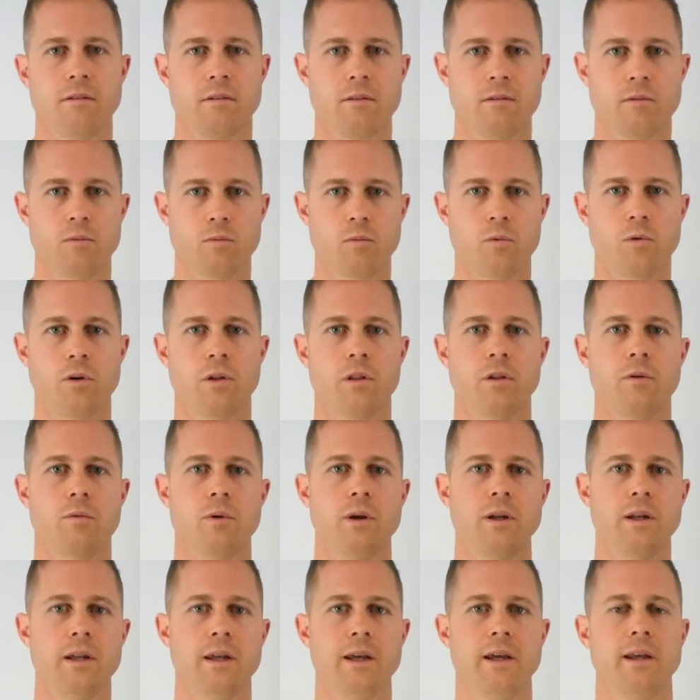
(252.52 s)
the water that
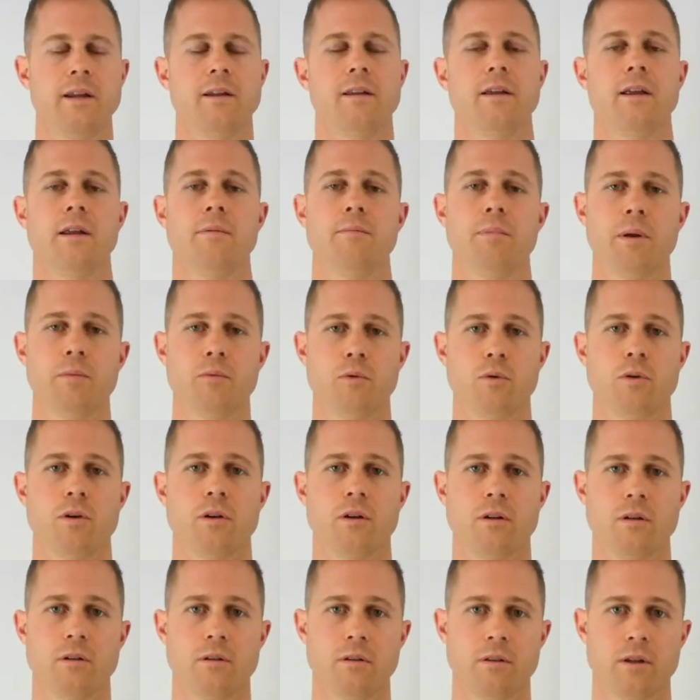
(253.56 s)
we need and people
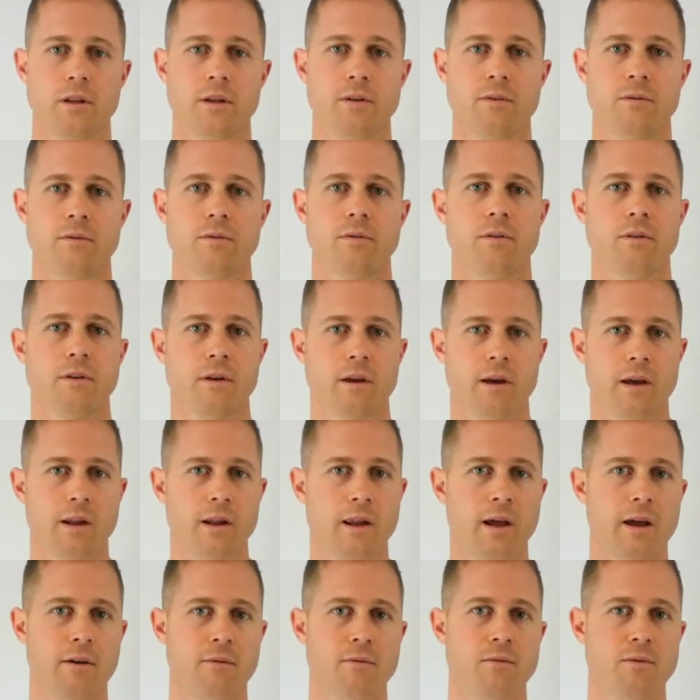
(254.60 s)
can live
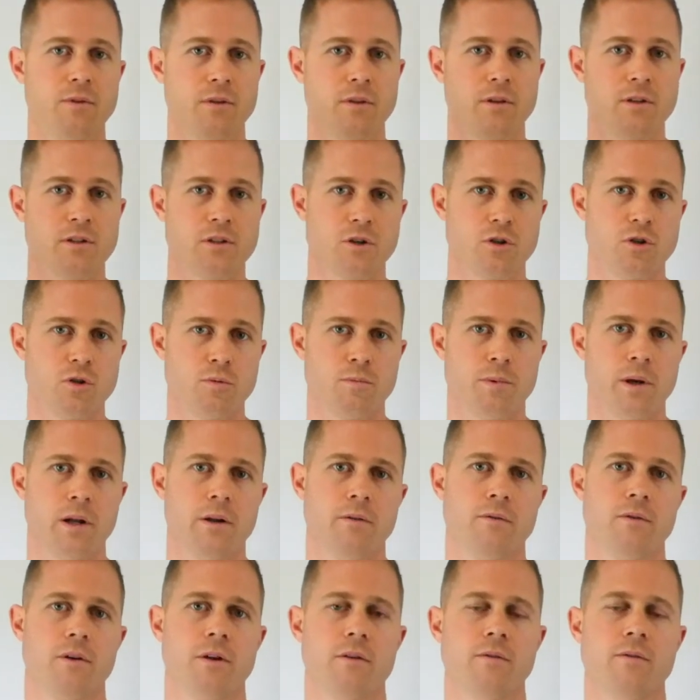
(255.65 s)
and have the social
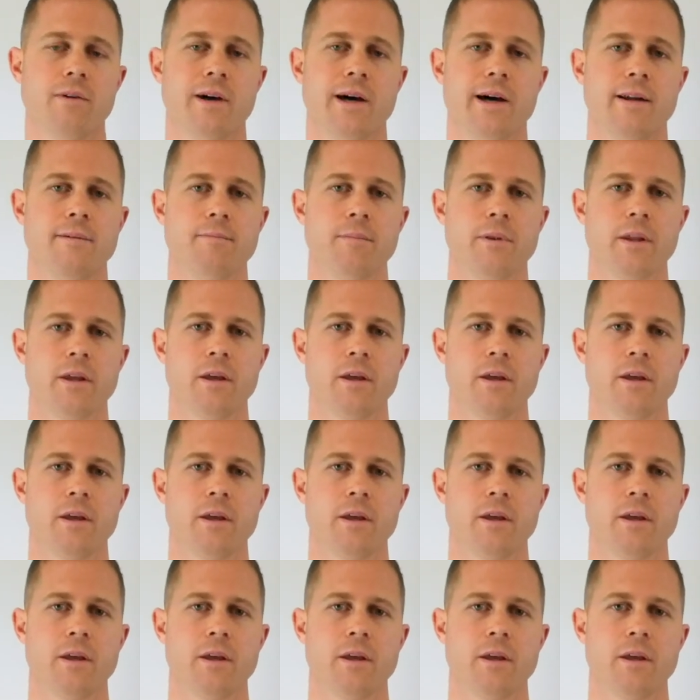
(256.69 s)
benefit of that.